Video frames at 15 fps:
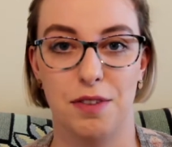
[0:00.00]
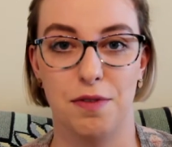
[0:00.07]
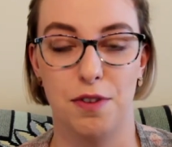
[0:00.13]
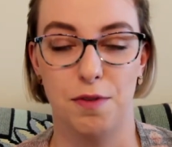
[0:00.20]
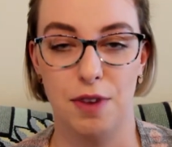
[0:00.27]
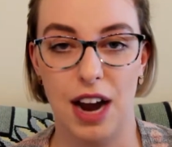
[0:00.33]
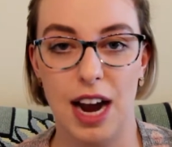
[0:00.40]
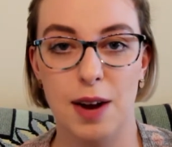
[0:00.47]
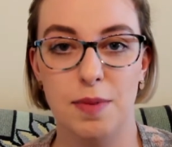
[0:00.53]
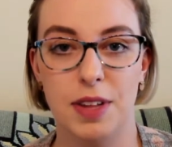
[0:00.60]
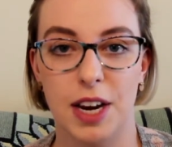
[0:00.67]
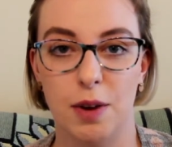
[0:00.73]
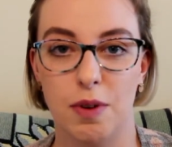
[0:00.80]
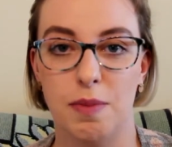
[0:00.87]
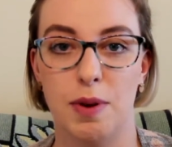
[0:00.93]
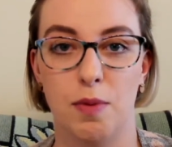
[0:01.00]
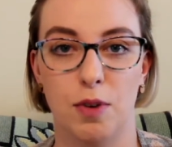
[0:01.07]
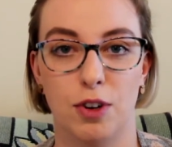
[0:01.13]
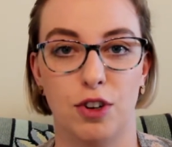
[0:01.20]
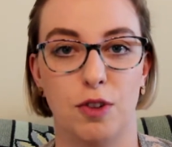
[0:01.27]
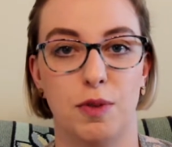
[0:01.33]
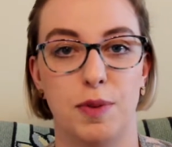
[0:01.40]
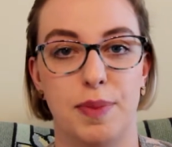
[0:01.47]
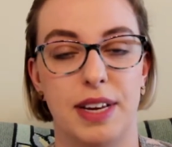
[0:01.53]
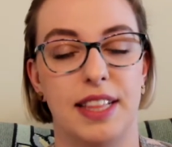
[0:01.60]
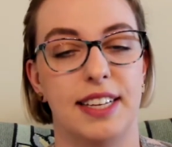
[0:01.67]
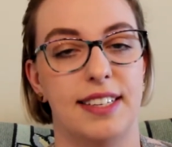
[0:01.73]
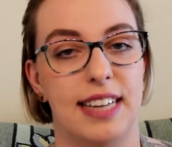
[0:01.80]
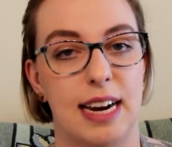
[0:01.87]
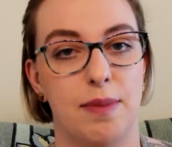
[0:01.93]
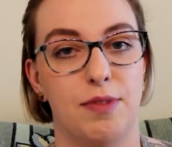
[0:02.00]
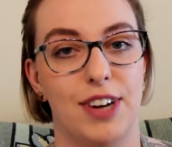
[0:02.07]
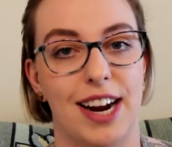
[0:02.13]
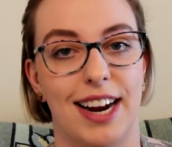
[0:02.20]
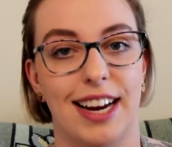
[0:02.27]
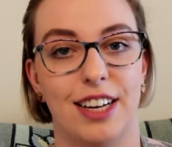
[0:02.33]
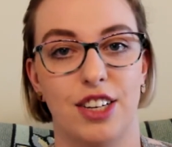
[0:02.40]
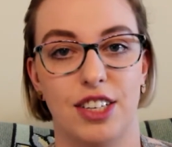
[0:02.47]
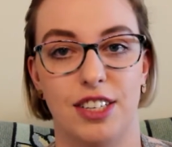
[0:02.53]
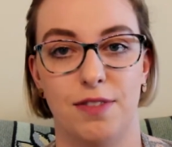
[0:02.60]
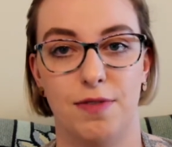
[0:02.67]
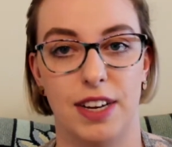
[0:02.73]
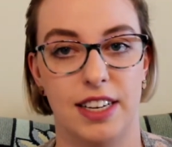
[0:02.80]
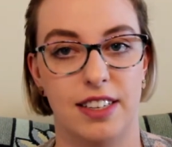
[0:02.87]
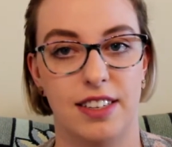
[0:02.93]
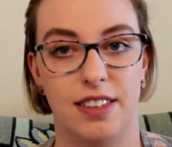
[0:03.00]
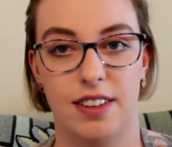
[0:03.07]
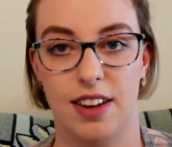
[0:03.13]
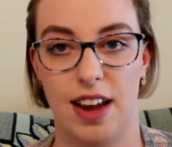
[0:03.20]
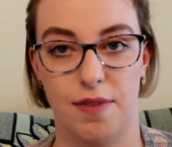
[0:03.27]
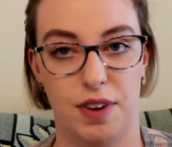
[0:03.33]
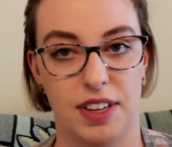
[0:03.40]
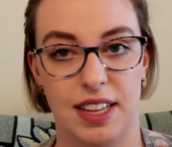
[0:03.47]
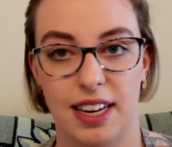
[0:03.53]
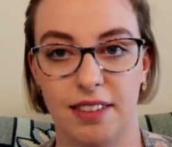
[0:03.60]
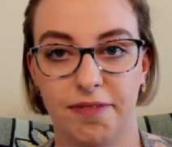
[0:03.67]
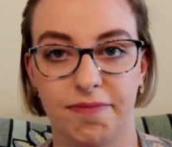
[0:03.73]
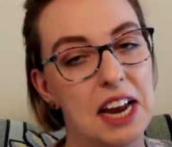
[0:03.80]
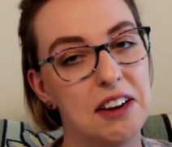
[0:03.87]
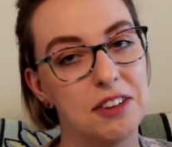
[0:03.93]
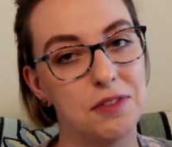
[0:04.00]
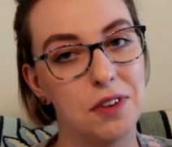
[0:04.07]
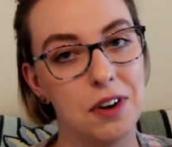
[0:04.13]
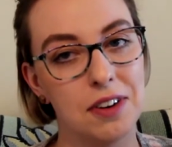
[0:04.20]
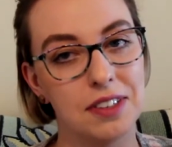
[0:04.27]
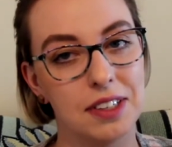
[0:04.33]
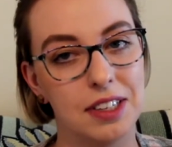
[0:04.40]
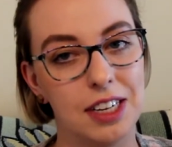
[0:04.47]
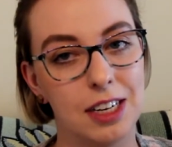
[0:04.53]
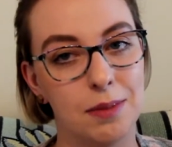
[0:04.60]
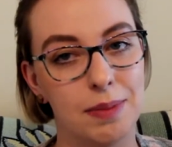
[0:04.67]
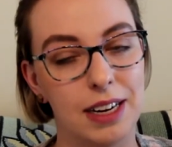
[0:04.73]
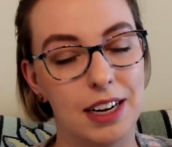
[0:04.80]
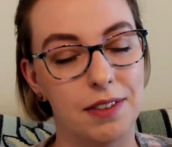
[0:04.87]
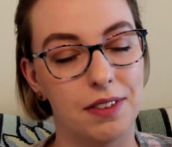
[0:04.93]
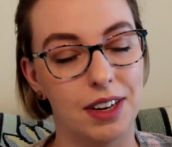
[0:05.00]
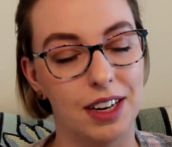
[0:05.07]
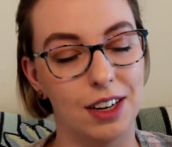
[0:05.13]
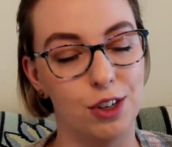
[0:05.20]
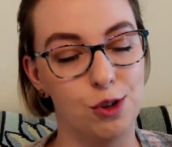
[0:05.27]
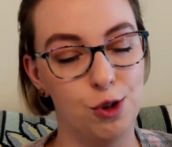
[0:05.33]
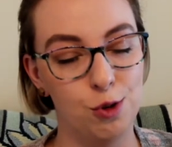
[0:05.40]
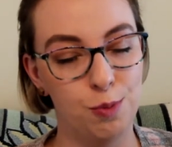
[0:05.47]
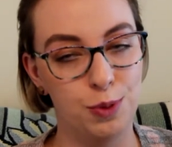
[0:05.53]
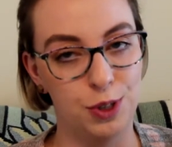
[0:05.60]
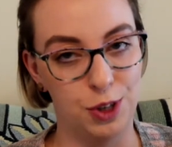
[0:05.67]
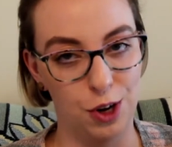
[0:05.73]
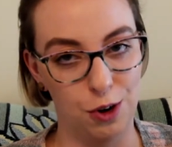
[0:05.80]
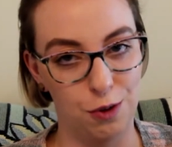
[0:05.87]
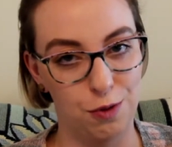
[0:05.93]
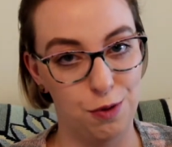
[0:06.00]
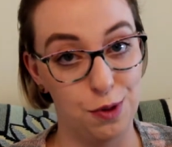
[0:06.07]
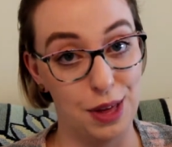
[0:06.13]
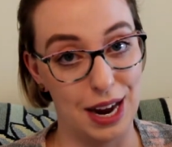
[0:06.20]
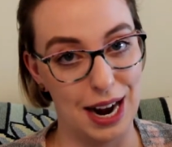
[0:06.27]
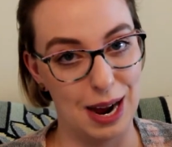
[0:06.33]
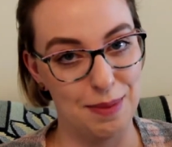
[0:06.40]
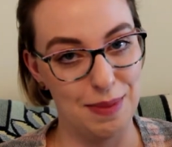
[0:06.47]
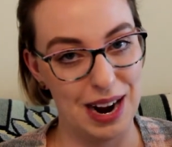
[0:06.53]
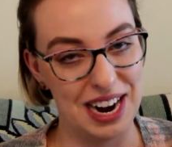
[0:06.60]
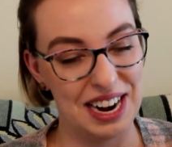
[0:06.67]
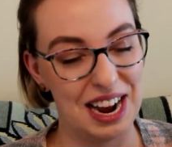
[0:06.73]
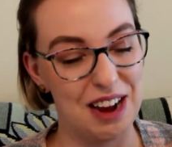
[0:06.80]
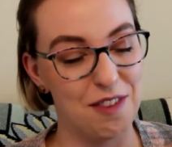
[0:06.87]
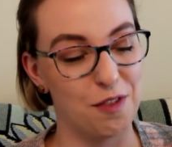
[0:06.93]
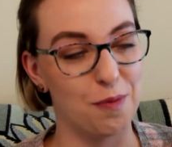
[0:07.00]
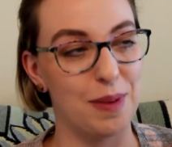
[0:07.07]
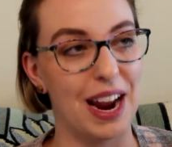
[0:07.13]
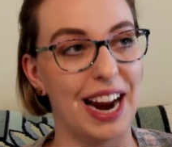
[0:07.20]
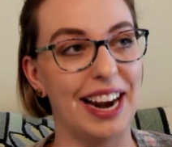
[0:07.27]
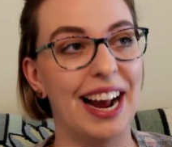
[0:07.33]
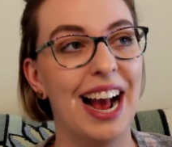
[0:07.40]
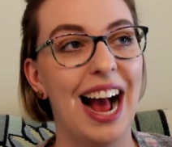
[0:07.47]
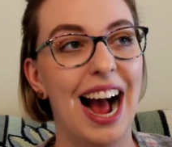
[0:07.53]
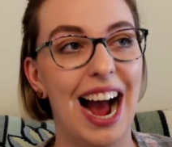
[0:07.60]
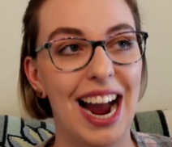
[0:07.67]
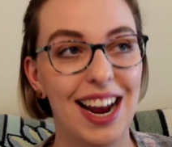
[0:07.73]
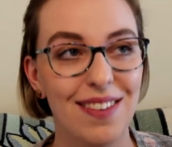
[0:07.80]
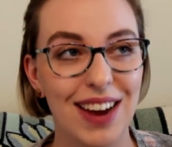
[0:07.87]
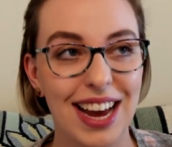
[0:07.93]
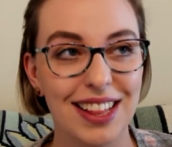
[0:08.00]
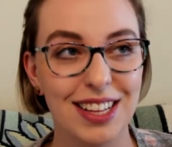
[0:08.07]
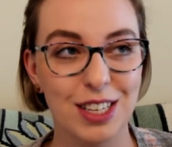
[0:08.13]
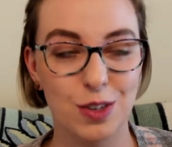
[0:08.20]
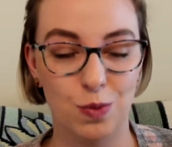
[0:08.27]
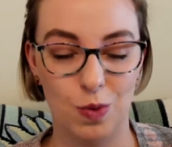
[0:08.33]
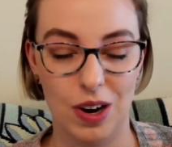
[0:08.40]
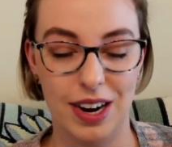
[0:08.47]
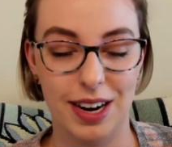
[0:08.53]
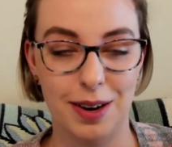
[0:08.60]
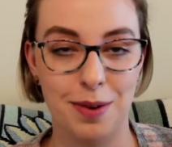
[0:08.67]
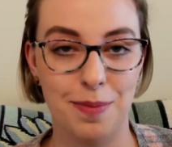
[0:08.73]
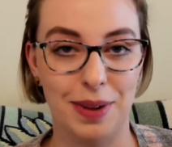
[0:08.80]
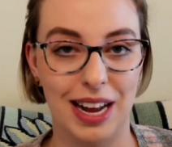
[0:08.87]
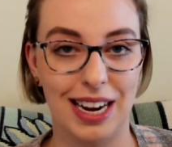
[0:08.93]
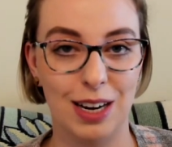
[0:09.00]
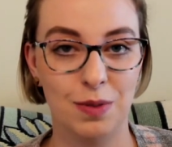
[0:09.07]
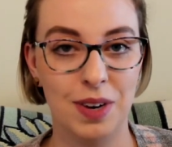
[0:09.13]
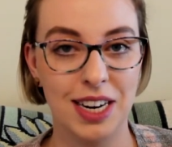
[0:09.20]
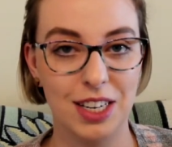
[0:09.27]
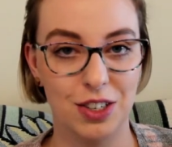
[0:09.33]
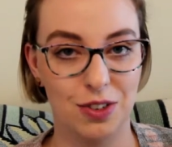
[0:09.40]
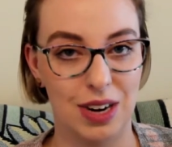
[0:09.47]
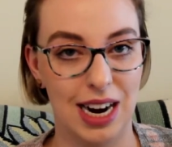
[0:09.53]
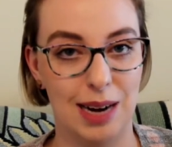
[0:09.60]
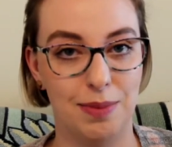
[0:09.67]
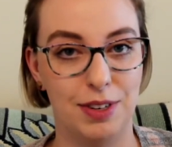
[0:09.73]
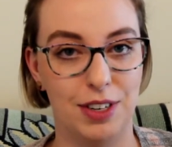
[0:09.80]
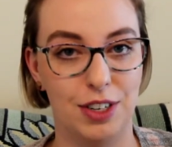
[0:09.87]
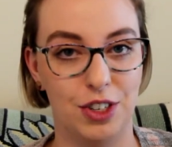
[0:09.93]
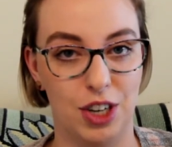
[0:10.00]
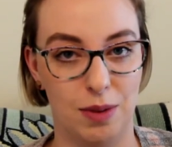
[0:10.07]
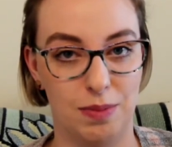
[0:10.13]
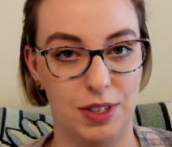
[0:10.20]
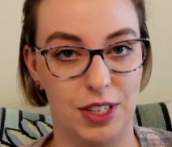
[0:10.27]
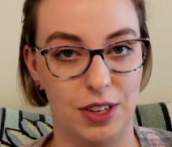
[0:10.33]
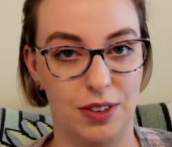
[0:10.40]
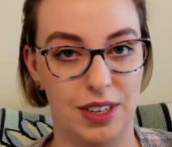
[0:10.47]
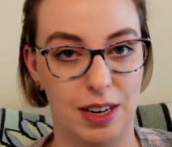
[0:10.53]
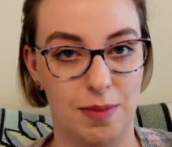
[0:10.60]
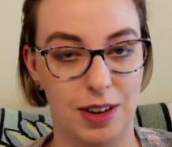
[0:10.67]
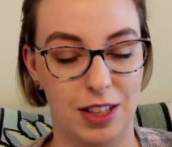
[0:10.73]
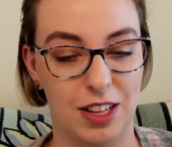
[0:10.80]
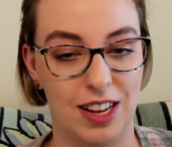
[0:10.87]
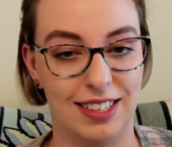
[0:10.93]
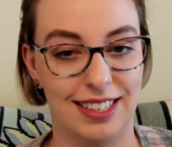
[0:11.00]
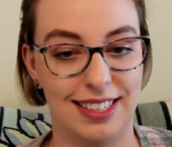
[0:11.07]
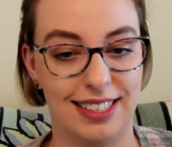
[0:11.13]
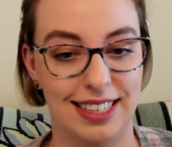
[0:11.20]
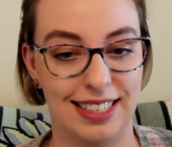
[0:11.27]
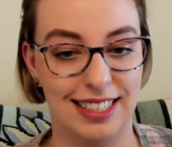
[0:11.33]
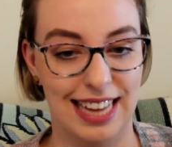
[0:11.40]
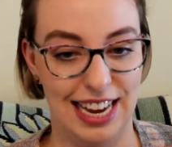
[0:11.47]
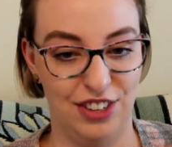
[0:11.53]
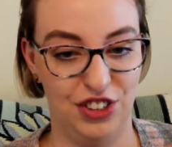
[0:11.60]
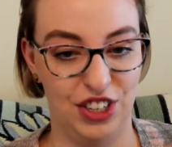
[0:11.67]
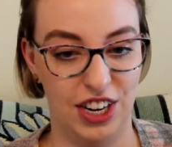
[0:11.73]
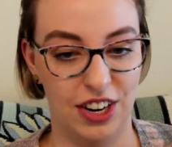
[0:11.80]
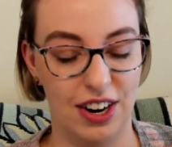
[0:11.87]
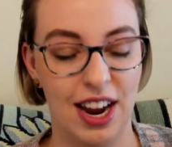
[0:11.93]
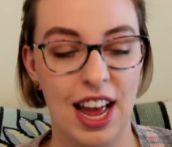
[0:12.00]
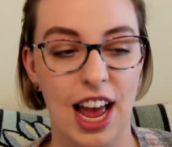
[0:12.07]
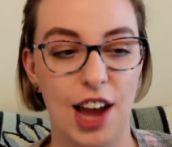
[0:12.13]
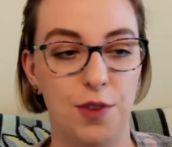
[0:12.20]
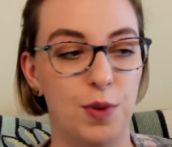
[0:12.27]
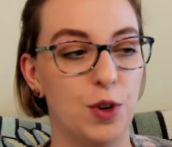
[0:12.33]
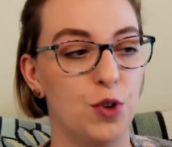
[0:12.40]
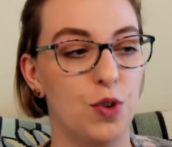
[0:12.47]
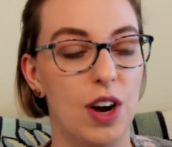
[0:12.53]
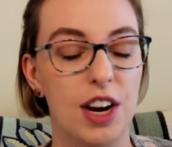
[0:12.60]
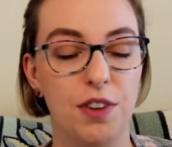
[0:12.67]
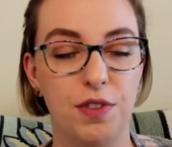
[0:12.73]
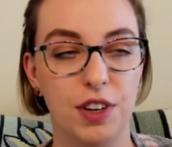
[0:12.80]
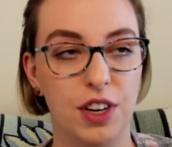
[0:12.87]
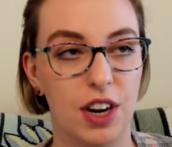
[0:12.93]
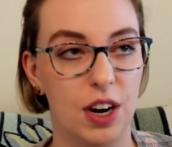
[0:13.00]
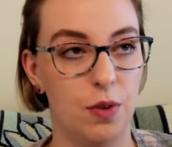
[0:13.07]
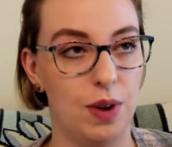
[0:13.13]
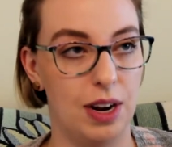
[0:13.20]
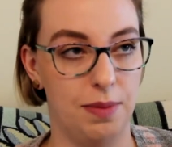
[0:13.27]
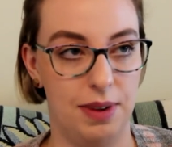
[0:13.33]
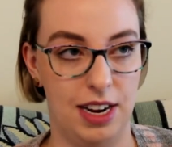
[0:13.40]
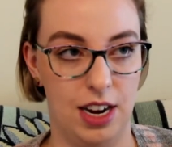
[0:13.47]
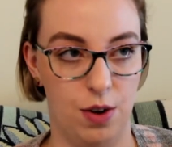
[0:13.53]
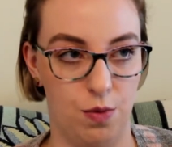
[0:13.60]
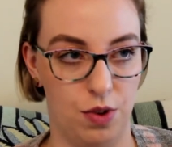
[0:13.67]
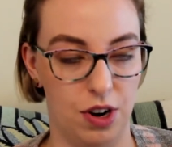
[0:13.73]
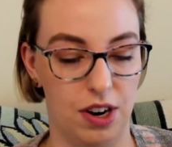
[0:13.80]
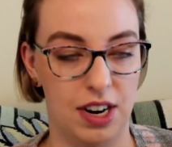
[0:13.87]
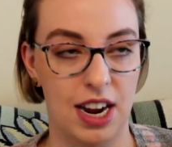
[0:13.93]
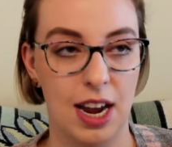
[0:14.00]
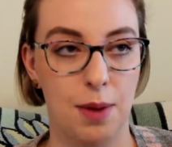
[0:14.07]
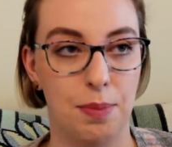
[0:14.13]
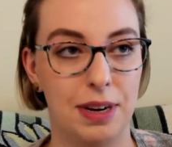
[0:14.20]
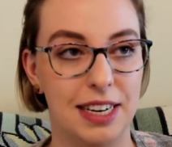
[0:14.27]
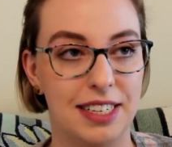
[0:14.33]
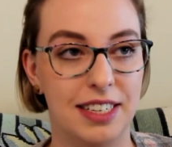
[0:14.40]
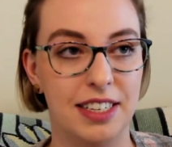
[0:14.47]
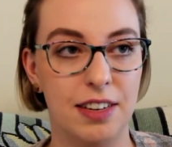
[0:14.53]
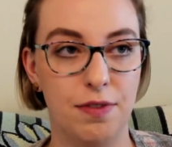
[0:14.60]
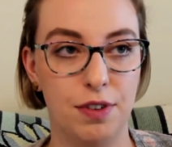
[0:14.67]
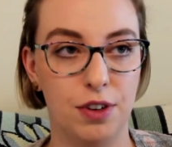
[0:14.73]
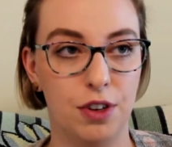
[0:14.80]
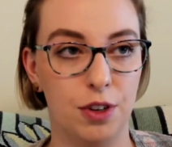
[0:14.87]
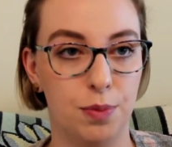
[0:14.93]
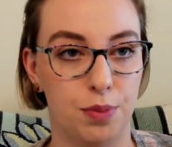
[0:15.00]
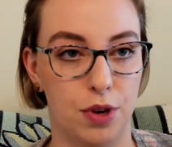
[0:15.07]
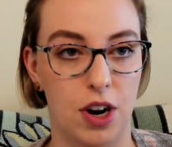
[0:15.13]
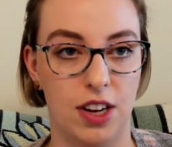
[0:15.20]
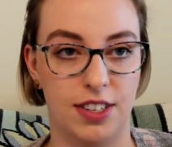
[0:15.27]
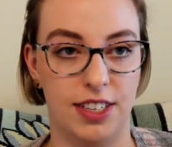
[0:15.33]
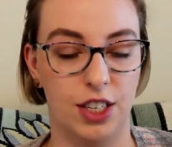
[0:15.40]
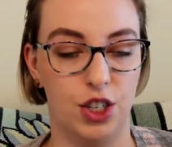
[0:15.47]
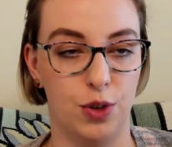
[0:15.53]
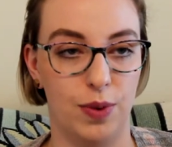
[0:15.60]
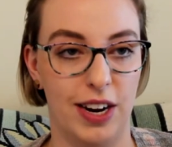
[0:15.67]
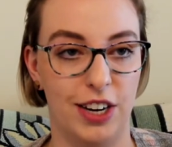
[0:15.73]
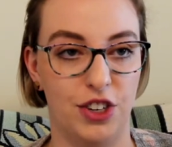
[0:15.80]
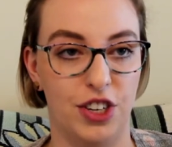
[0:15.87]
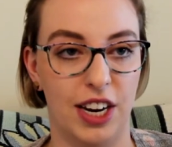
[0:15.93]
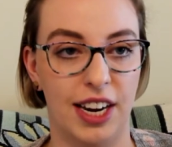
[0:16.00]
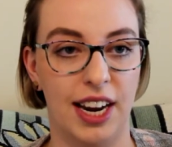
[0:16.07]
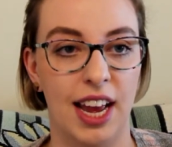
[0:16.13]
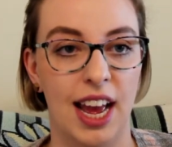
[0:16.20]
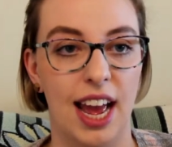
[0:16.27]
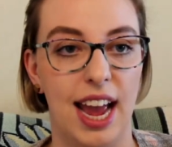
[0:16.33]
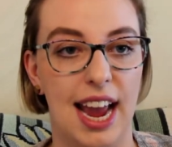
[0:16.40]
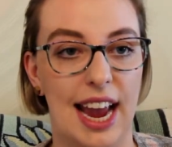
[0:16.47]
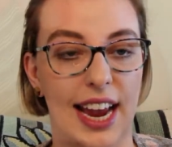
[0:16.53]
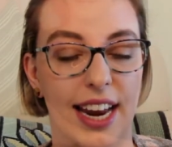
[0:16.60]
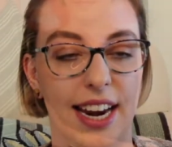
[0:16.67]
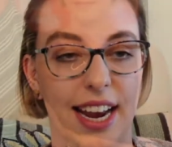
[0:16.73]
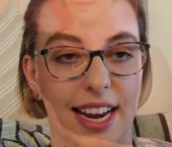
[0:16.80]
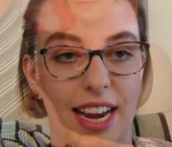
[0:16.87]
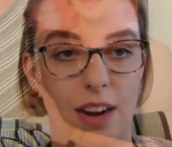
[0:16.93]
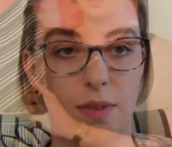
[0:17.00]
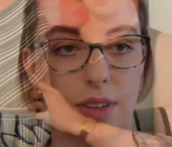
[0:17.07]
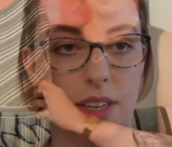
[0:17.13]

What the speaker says: of the vibe that I want my wardrobe to be, this denim jacket just fits everything. And as far as a little bit of a oops goof that I might have made, I have had this one black and white striped jumpsuit in my closet since last year. I've been trying to figure out a way to make it work, but it's a difficult bra situation, and I can't